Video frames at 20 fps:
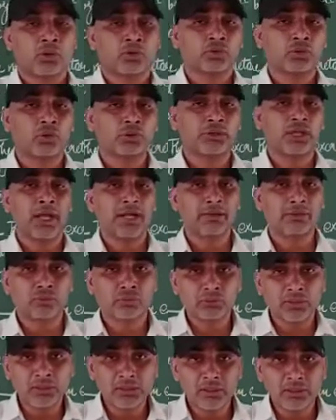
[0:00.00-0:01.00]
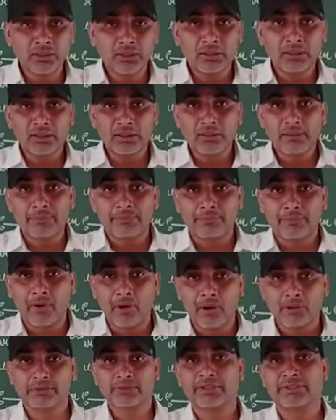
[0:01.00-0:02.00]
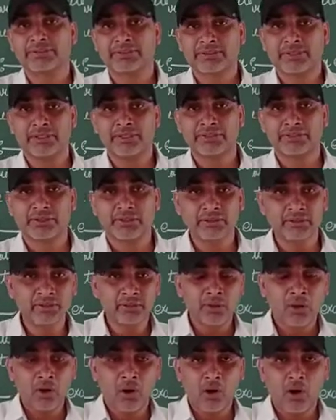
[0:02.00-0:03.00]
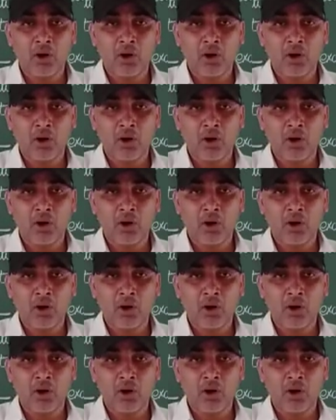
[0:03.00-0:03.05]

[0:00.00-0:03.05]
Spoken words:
So that to the for the excretion,